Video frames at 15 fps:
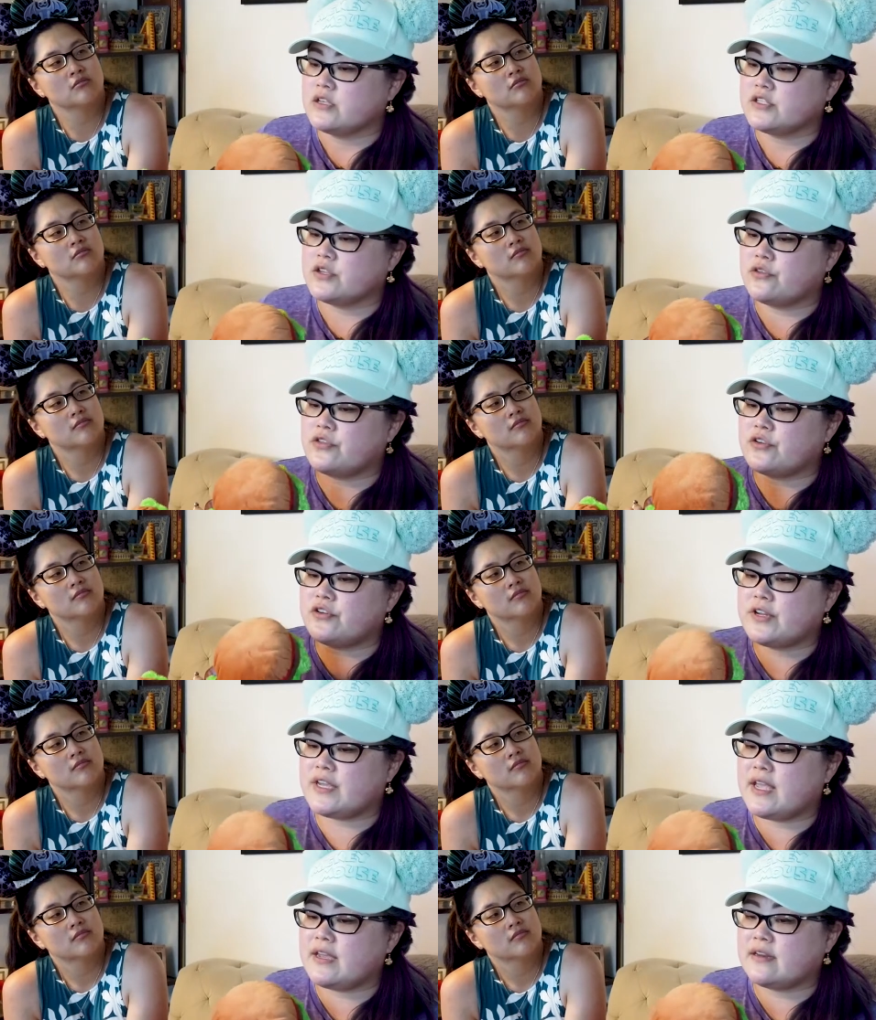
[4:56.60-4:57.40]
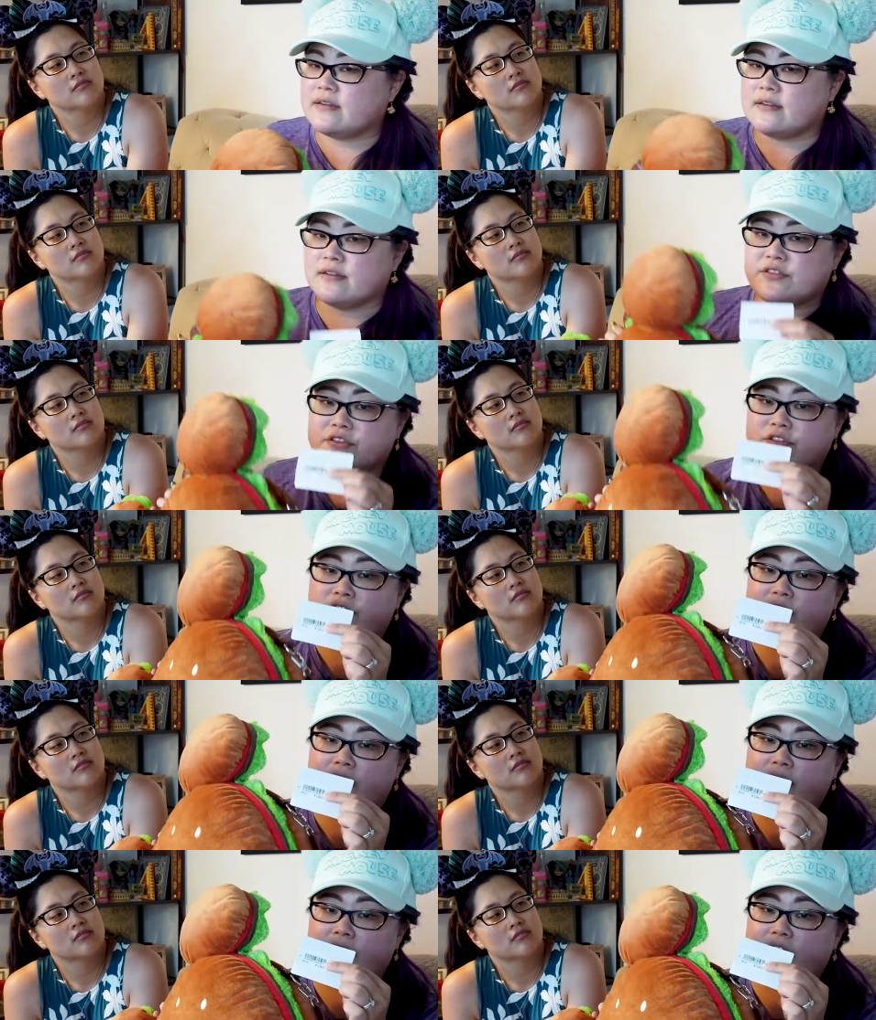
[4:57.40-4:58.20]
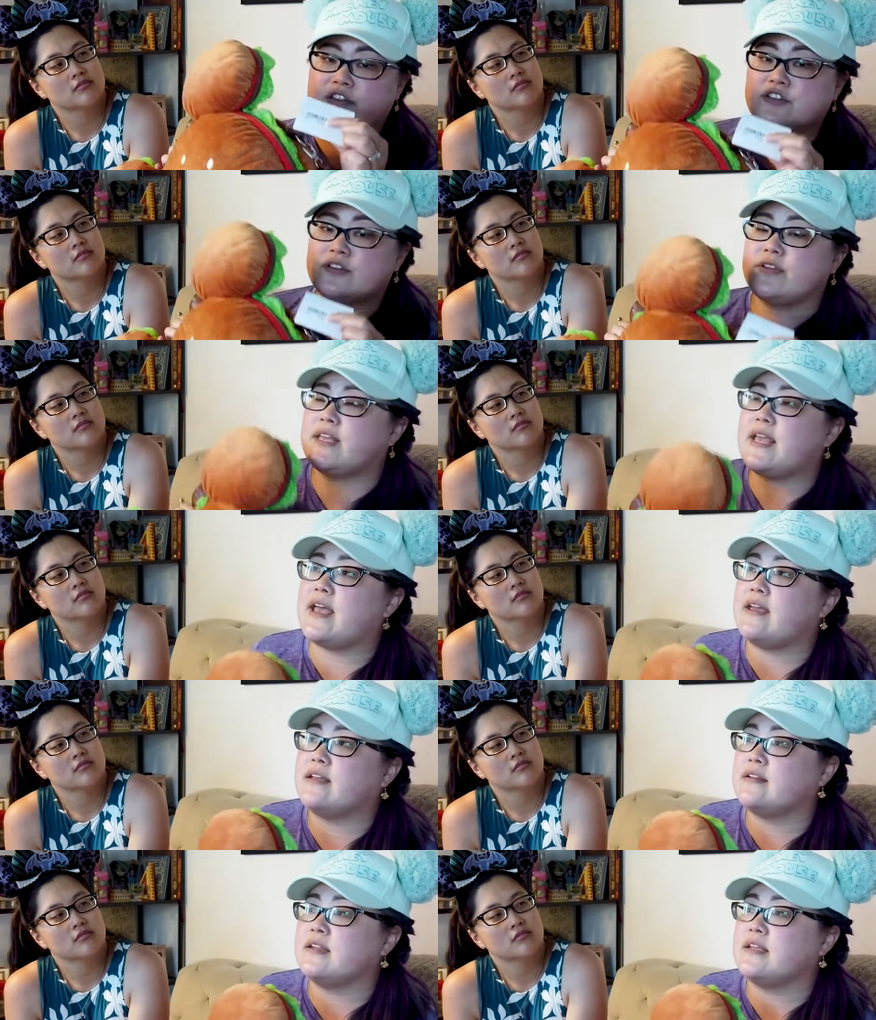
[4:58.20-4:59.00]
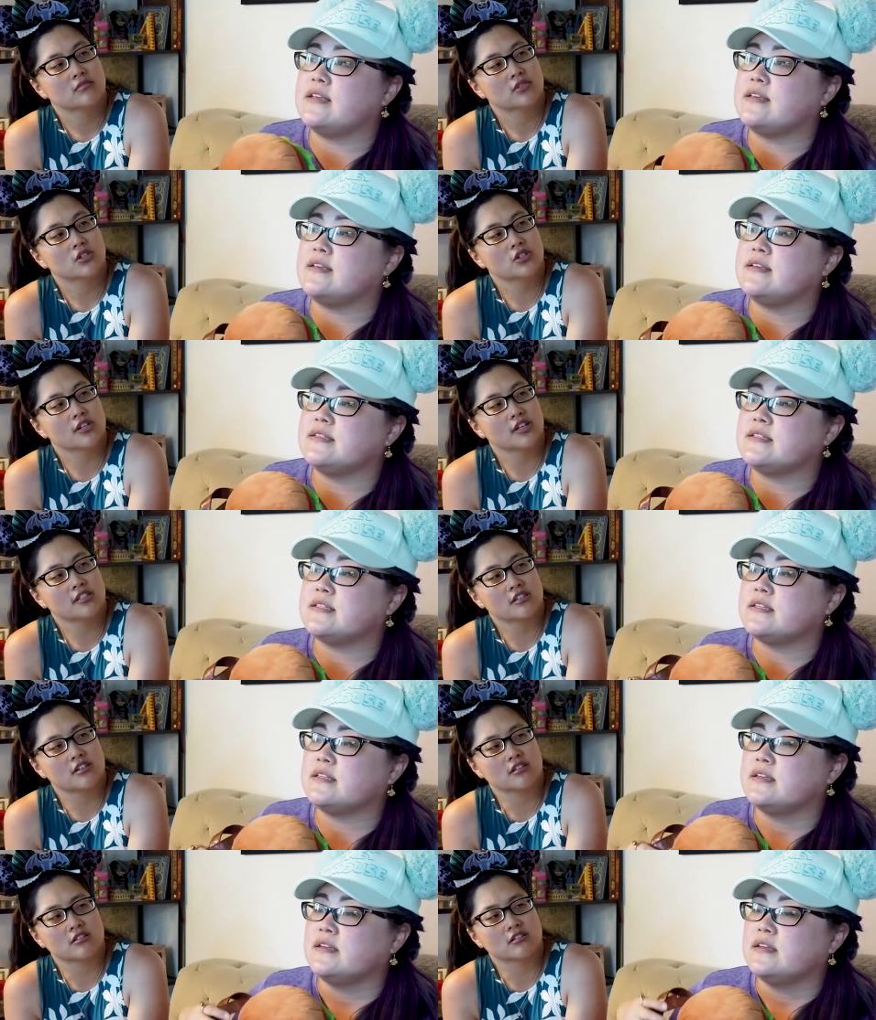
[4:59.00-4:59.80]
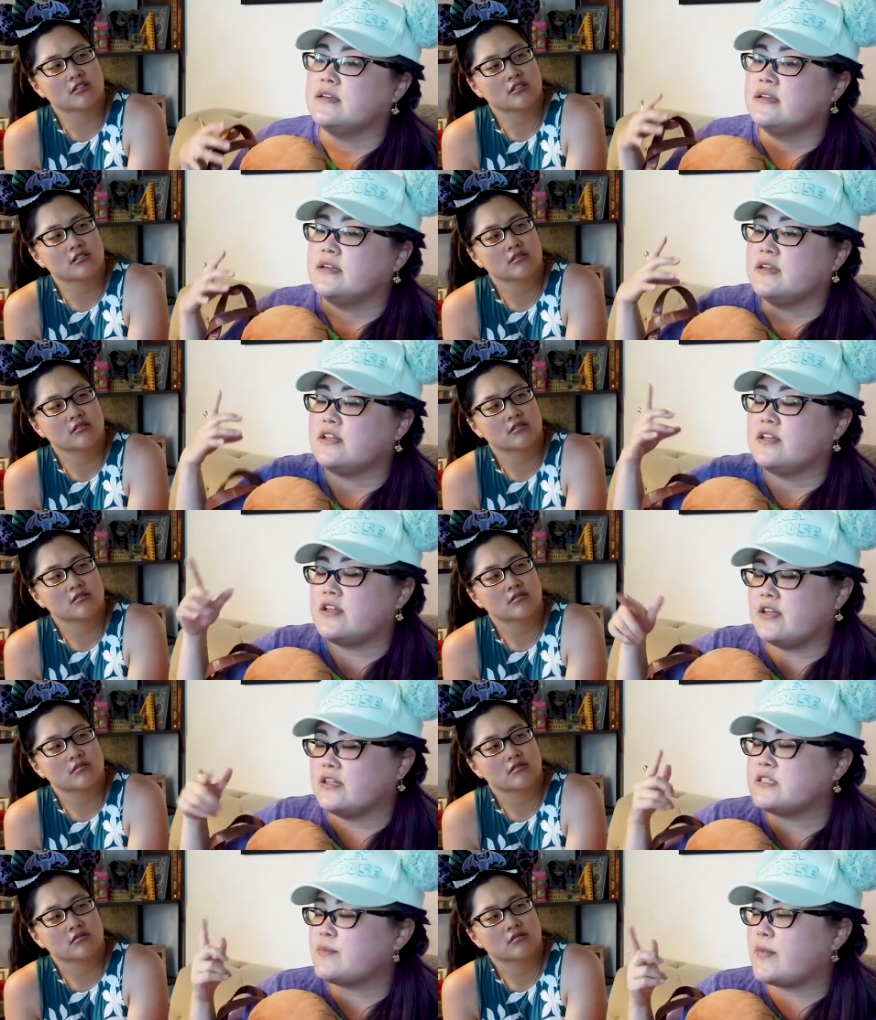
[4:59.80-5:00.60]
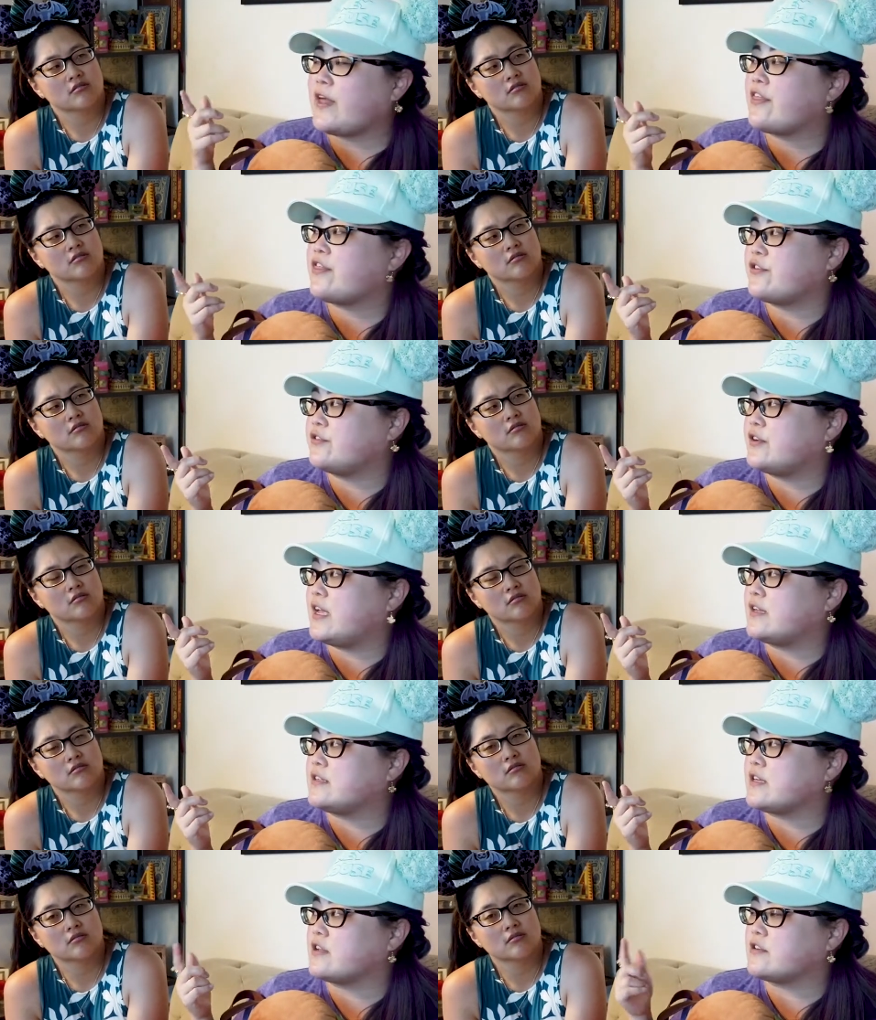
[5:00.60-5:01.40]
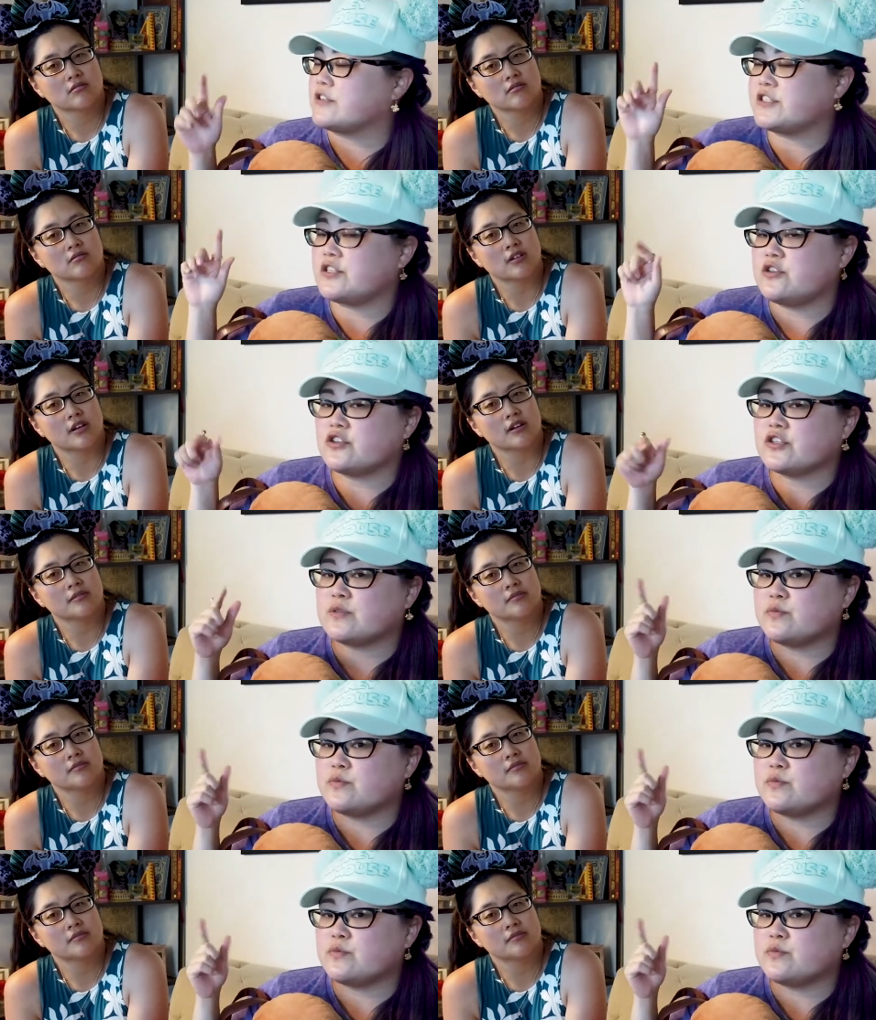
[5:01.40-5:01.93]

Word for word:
Speaker 1: so 3,800 yen is $38. It's about $38. So you yeah. just